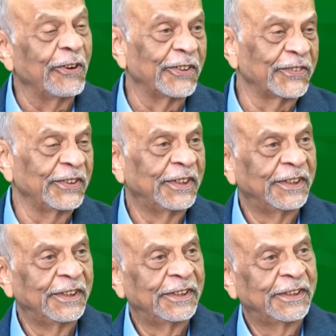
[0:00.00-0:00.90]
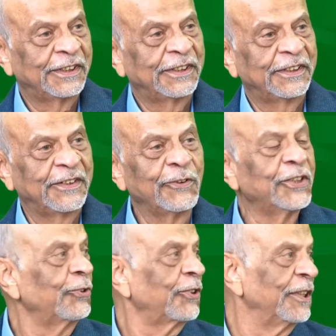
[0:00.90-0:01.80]
ours, they
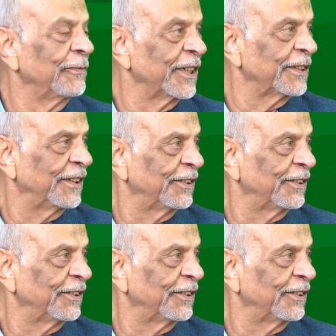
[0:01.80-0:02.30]
wanted to kill him there.